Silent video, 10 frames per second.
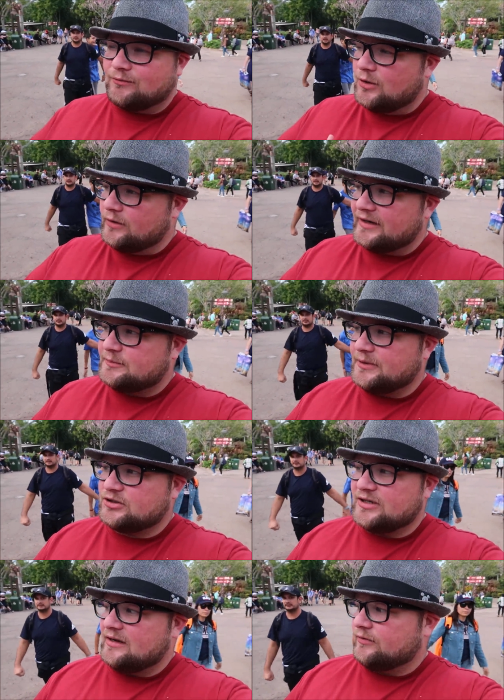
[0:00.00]
I rode
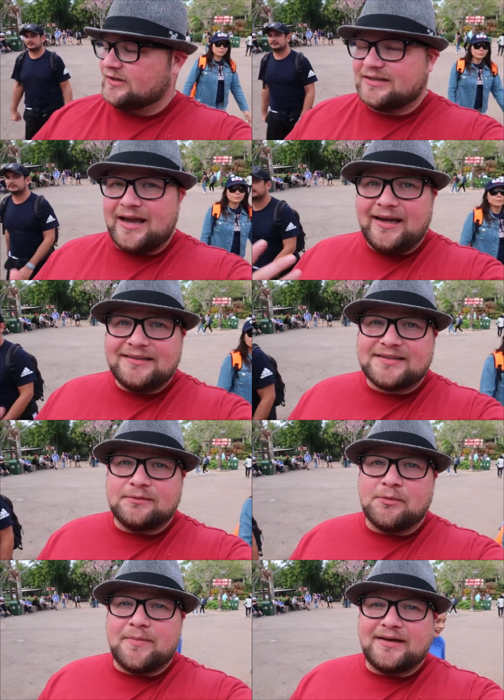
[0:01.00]
Expedition Everest, ate
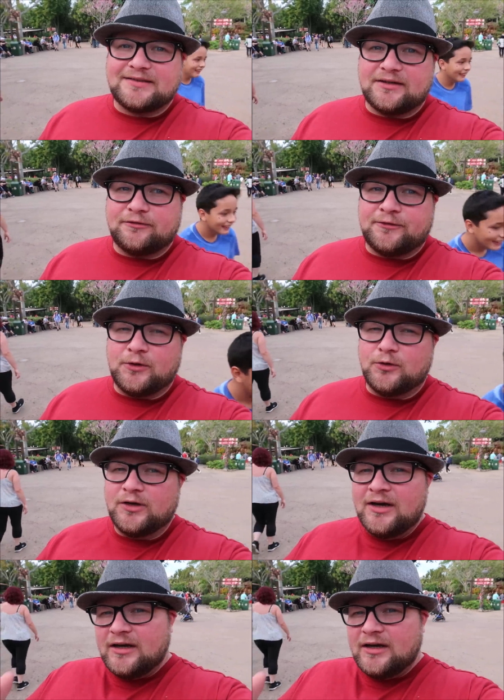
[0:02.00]
some amazing food,